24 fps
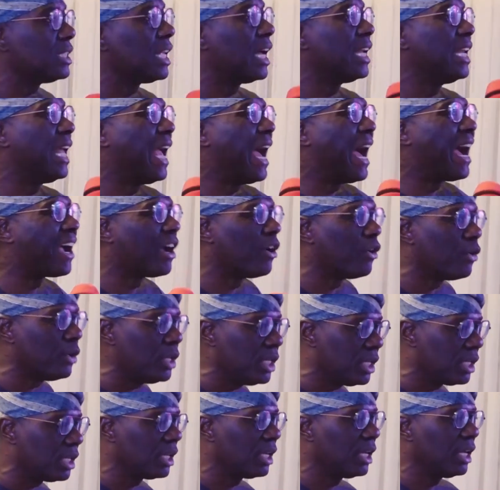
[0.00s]
that they
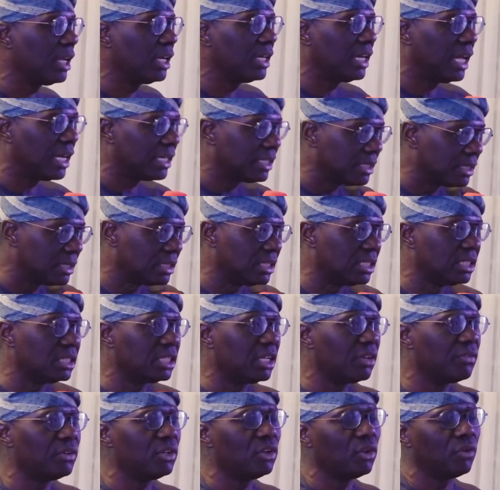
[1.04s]
agree that is
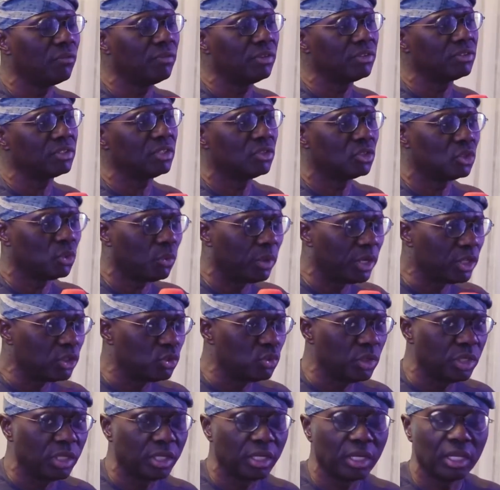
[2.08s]
deserving of this thing. So we're
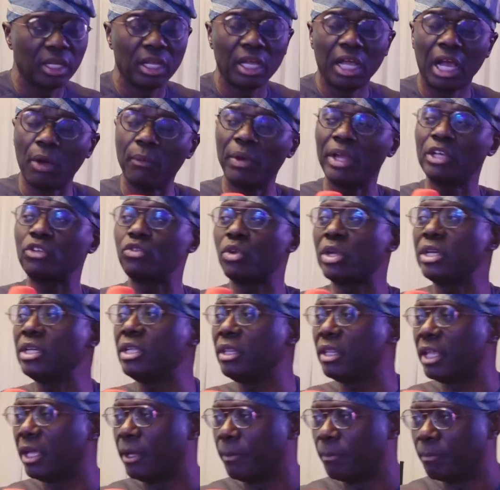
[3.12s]
doing it. And we're training
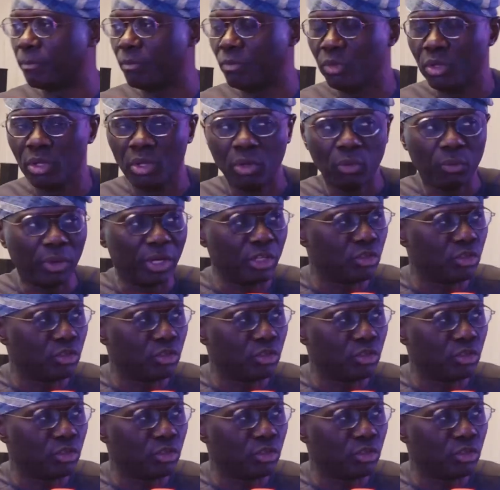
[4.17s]
them. We're